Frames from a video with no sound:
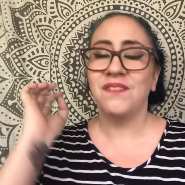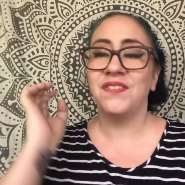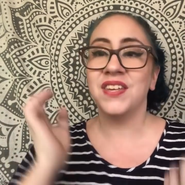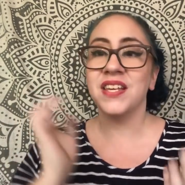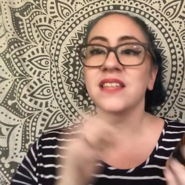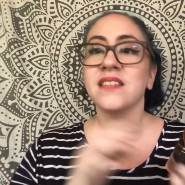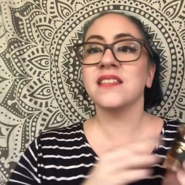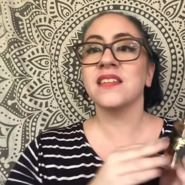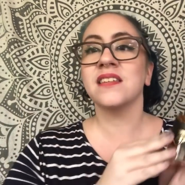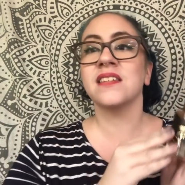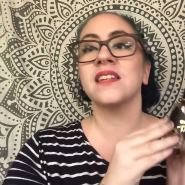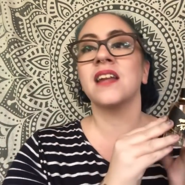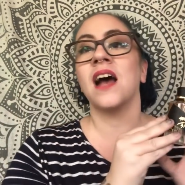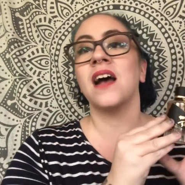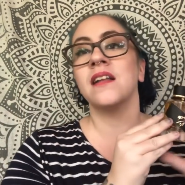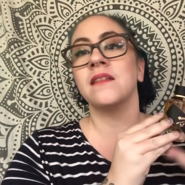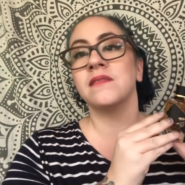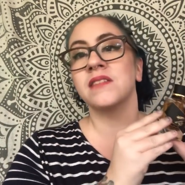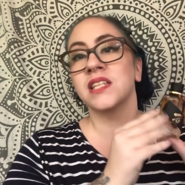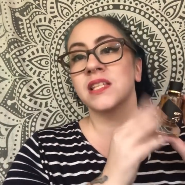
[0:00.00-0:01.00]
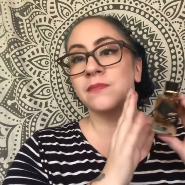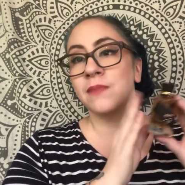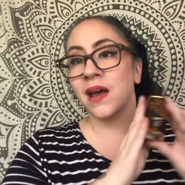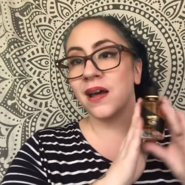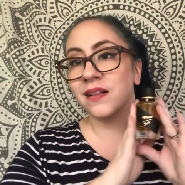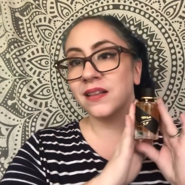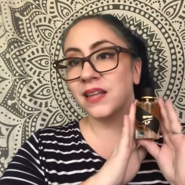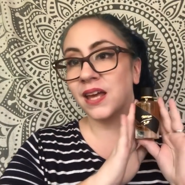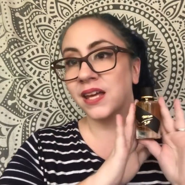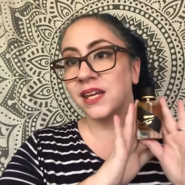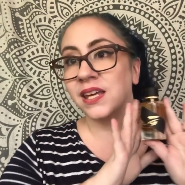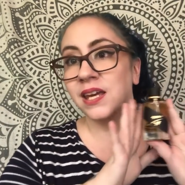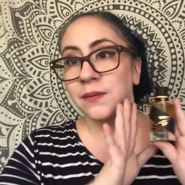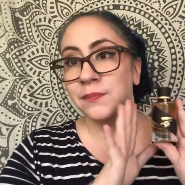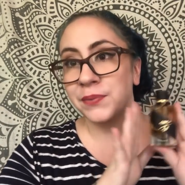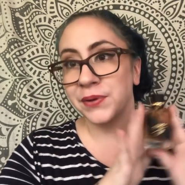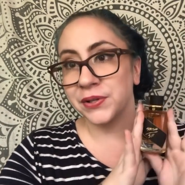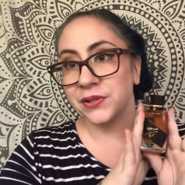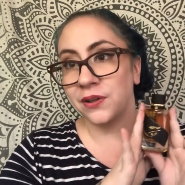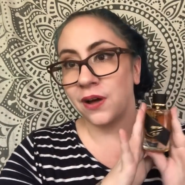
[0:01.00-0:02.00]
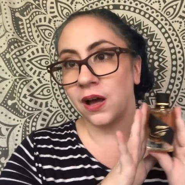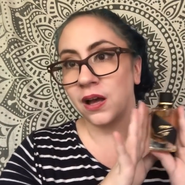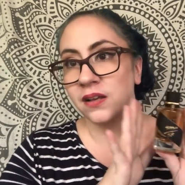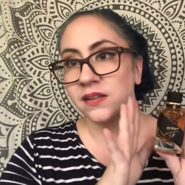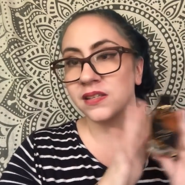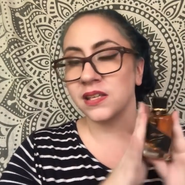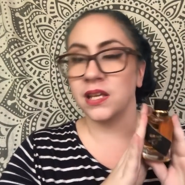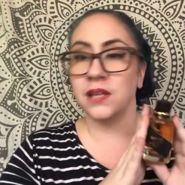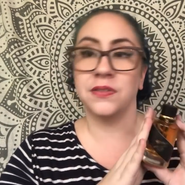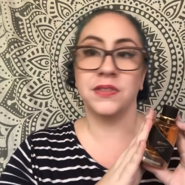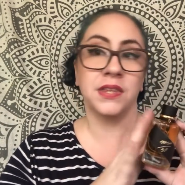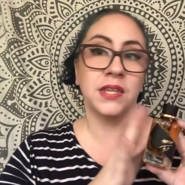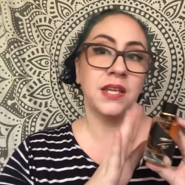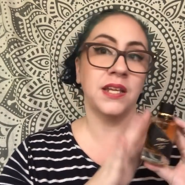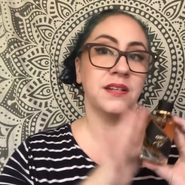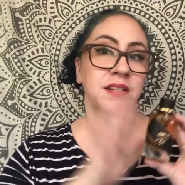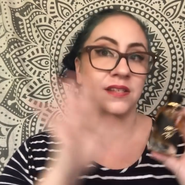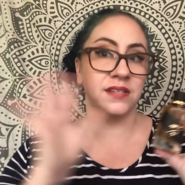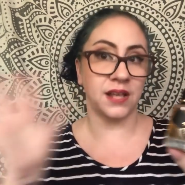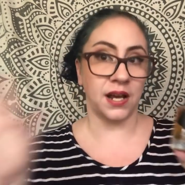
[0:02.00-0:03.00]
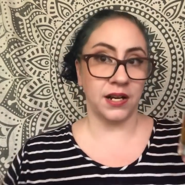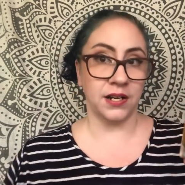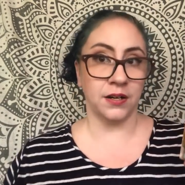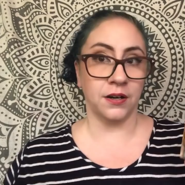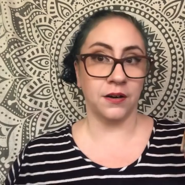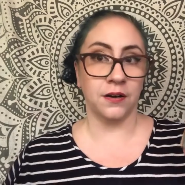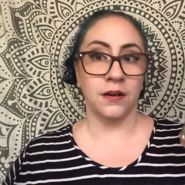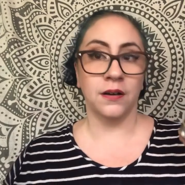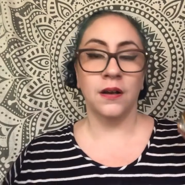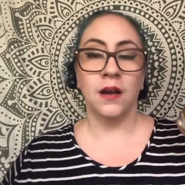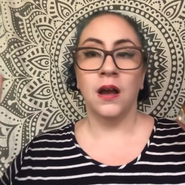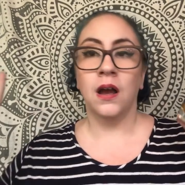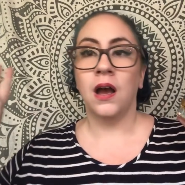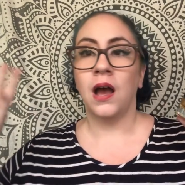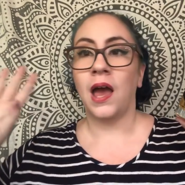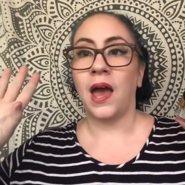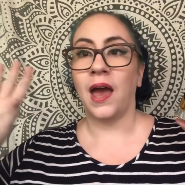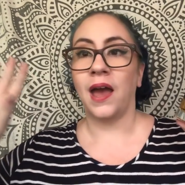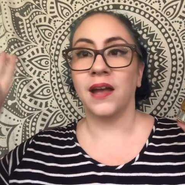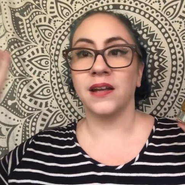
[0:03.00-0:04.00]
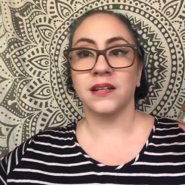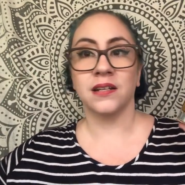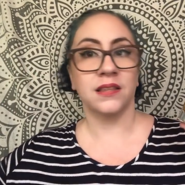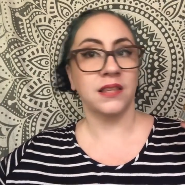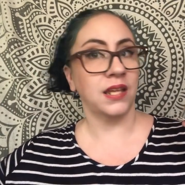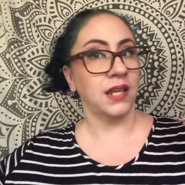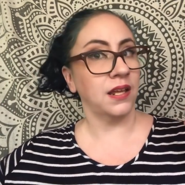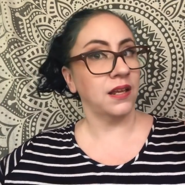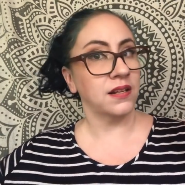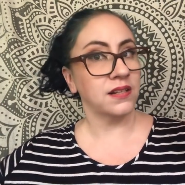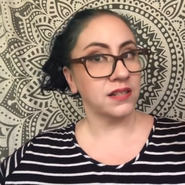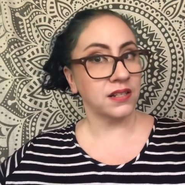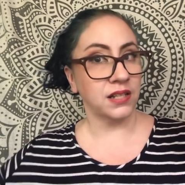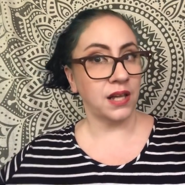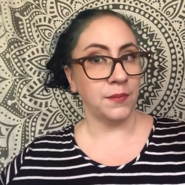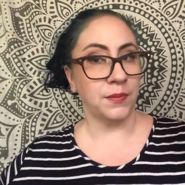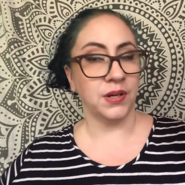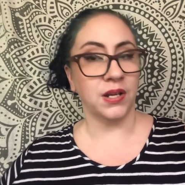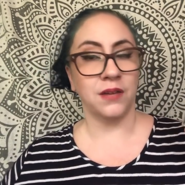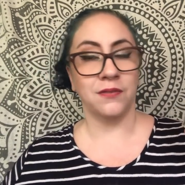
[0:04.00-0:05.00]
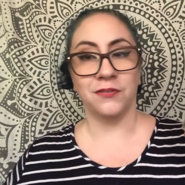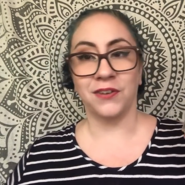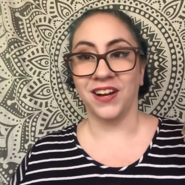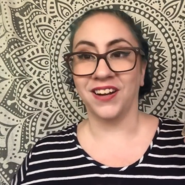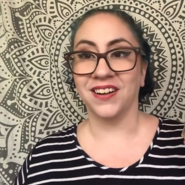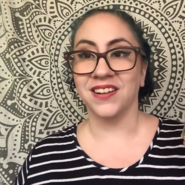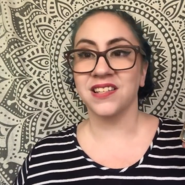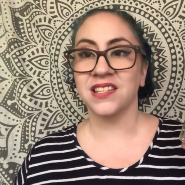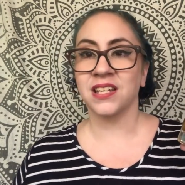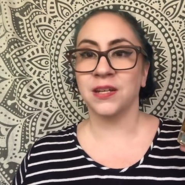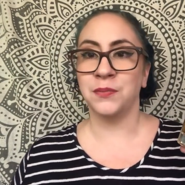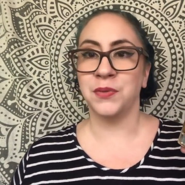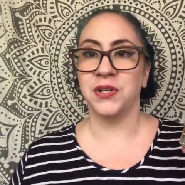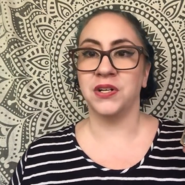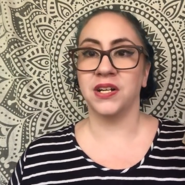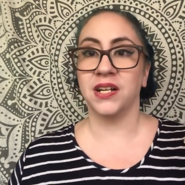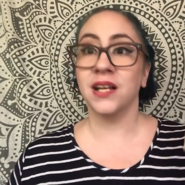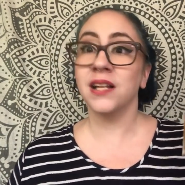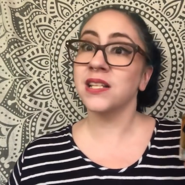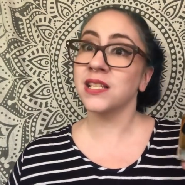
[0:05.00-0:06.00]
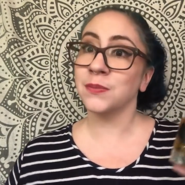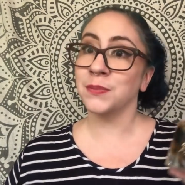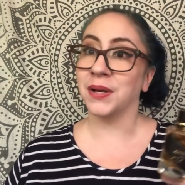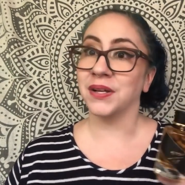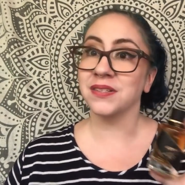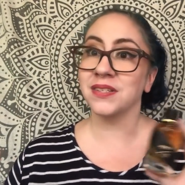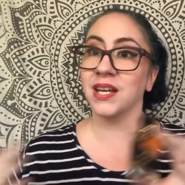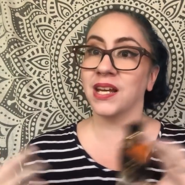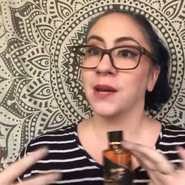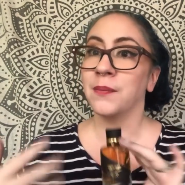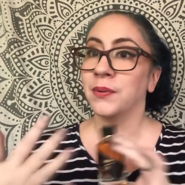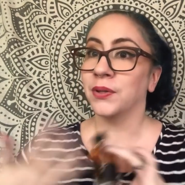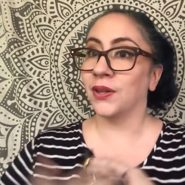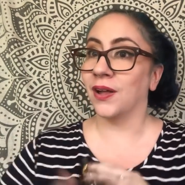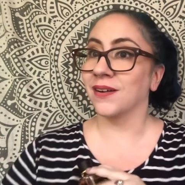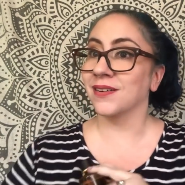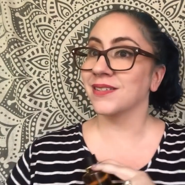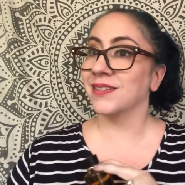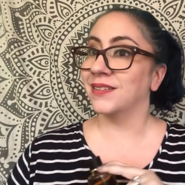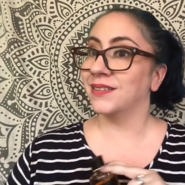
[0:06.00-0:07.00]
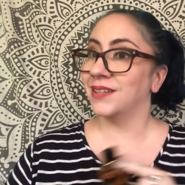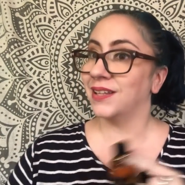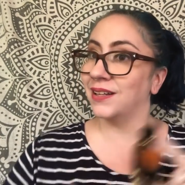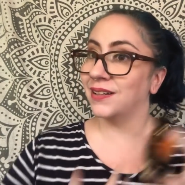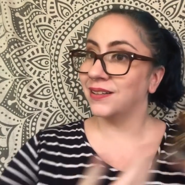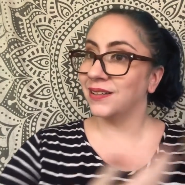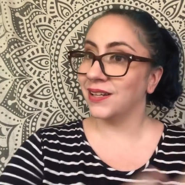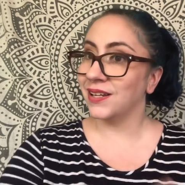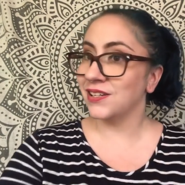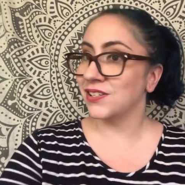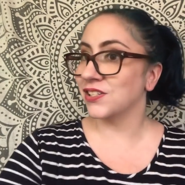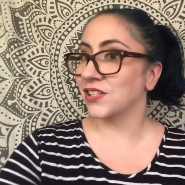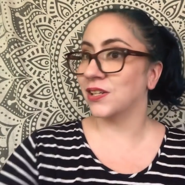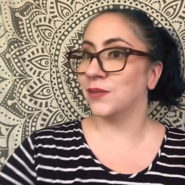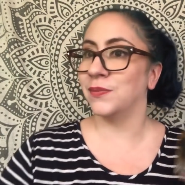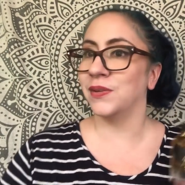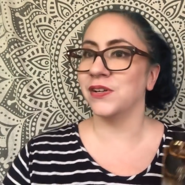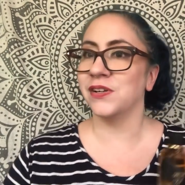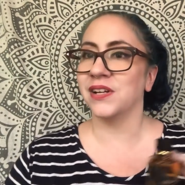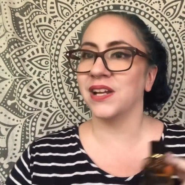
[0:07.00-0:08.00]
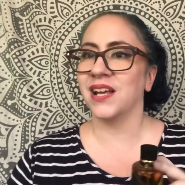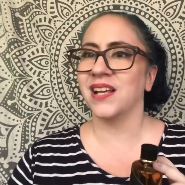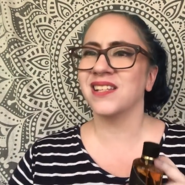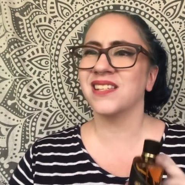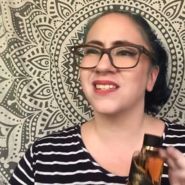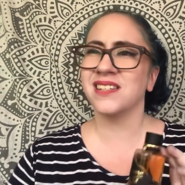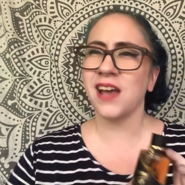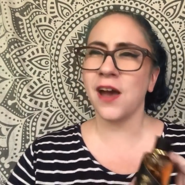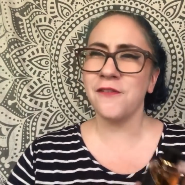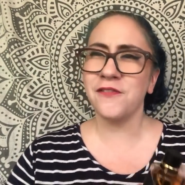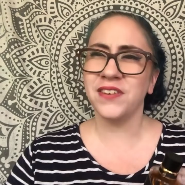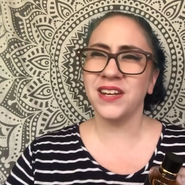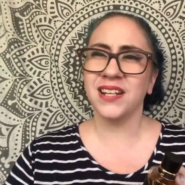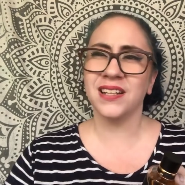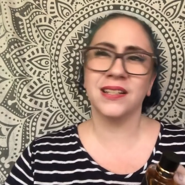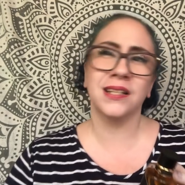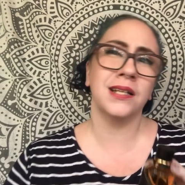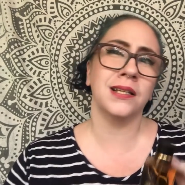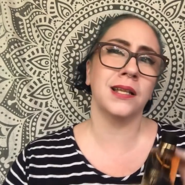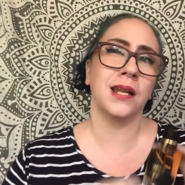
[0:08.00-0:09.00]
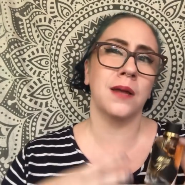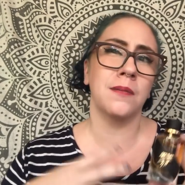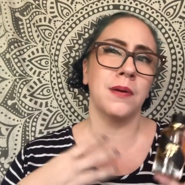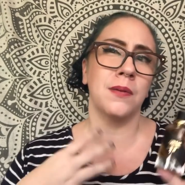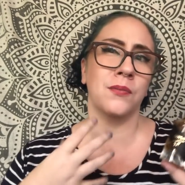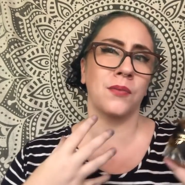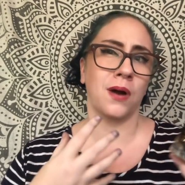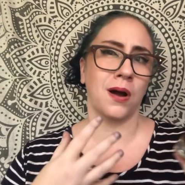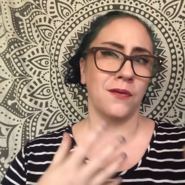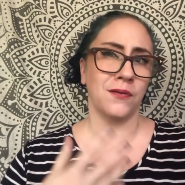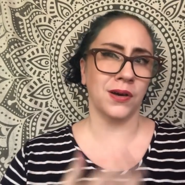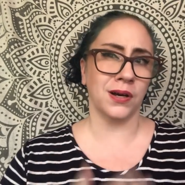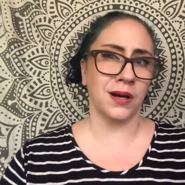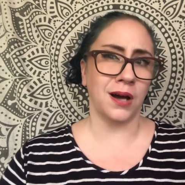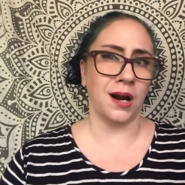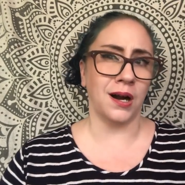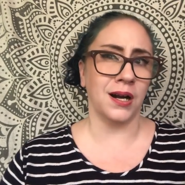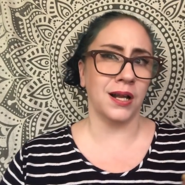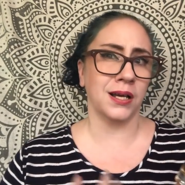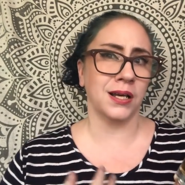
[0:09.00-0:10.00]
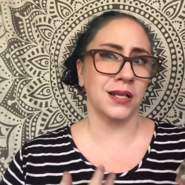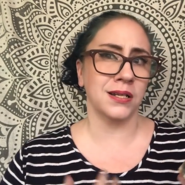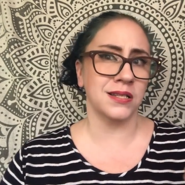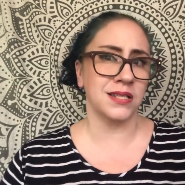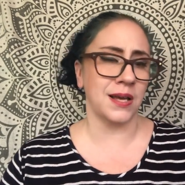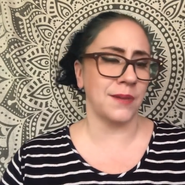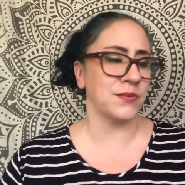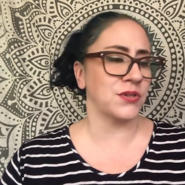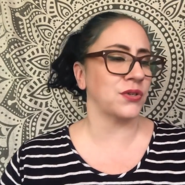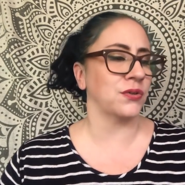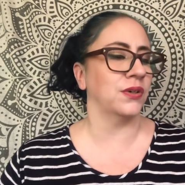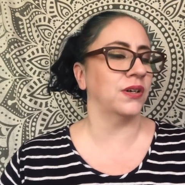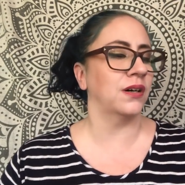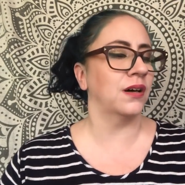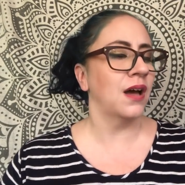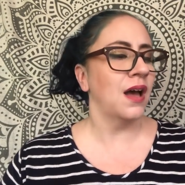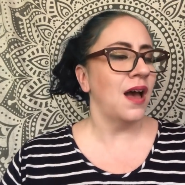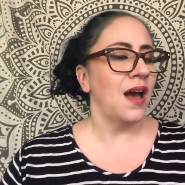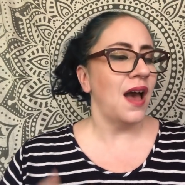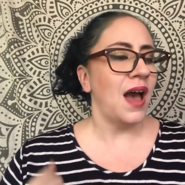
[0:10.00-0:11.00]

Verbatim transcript: This does not smell like it belongs in the designer and the celebrity fragrance community. It smells like it belongs in the niche community. It's definitely a little bit more avant-garde and conceptual,